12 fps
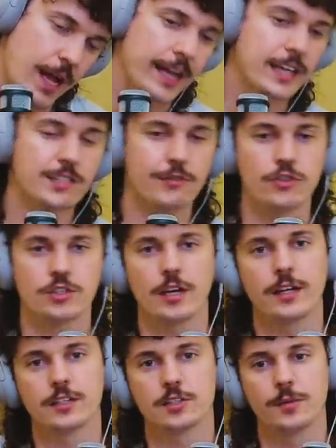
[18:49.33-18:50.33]
guess if you're
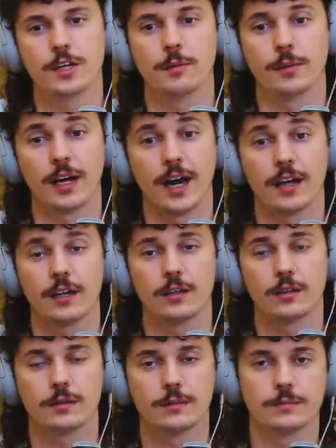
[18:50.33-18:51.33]
studying to become a guy,
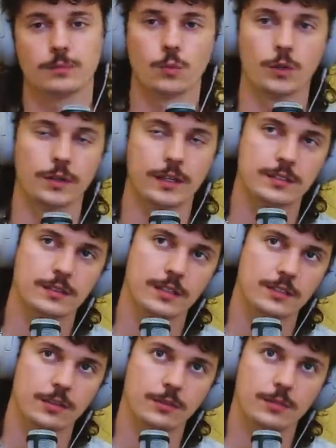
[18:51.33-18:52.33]
well,
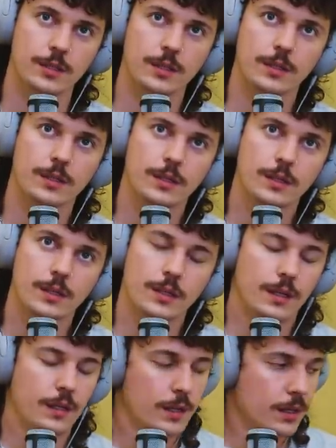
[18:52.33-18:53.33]
that's not,
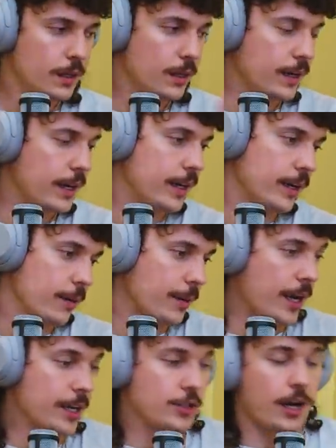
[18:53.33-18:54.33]
all right, never
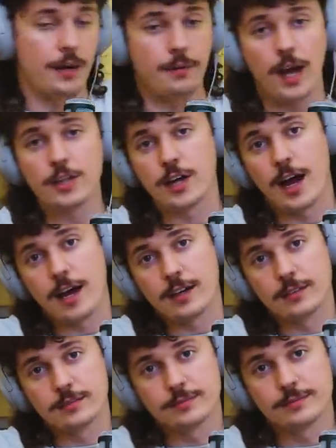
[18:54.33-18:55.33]
mind. I tried.